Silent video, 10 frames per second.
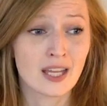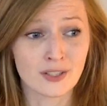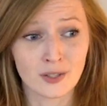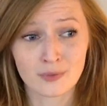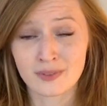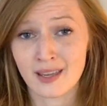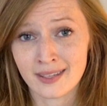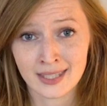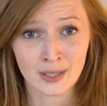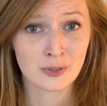you know,
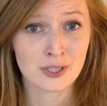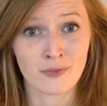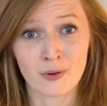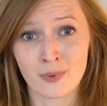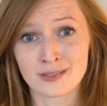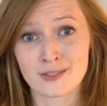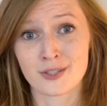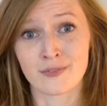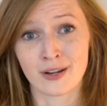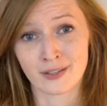get whichever ones
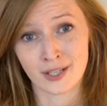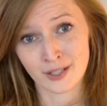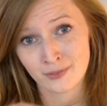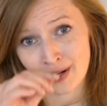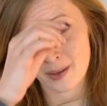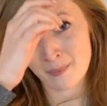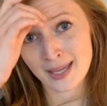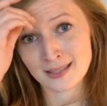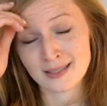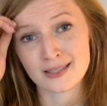your veterinarian
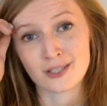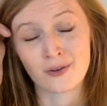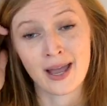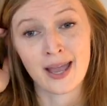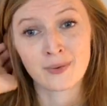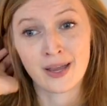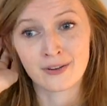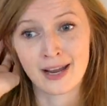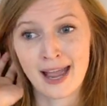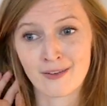recommends. You know, I'd
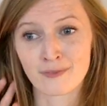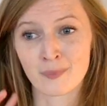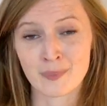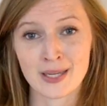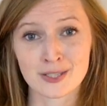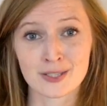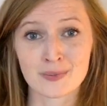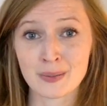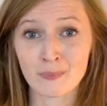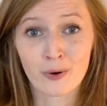rather have my patients
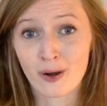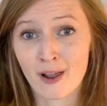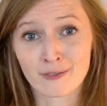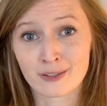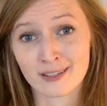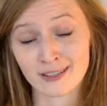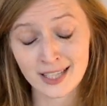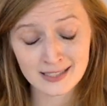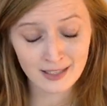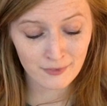be more covered than
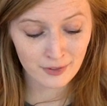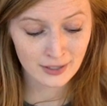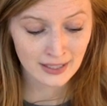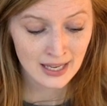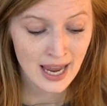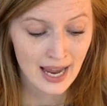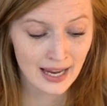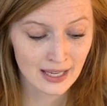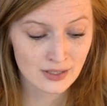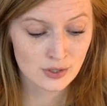less covered.
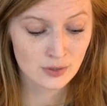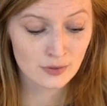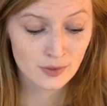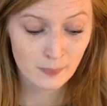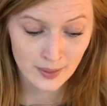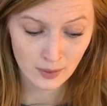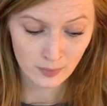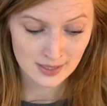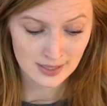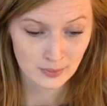And two of the big
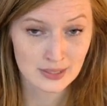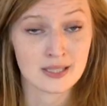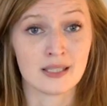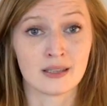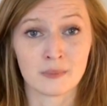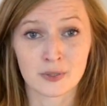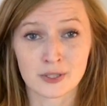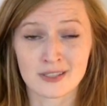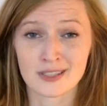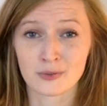ones that we see in the
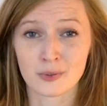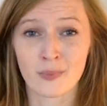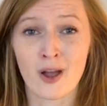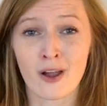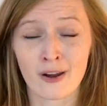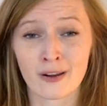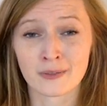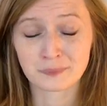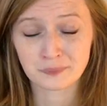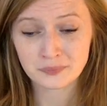emergency room are